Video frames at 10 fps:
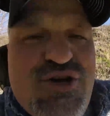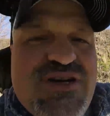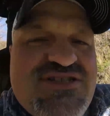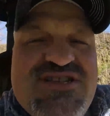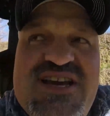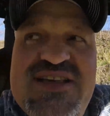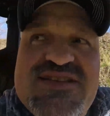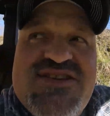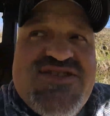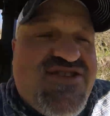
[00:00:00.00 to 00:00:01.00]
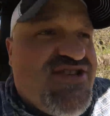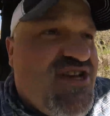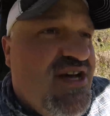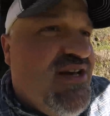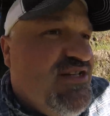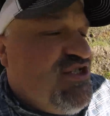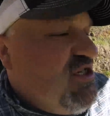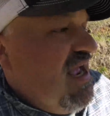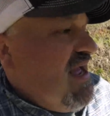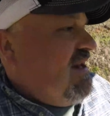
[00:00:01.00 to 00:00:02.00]
you can see, the sun is
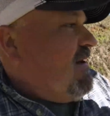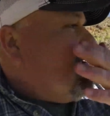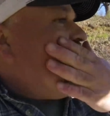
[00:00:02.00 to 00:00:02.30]
shining.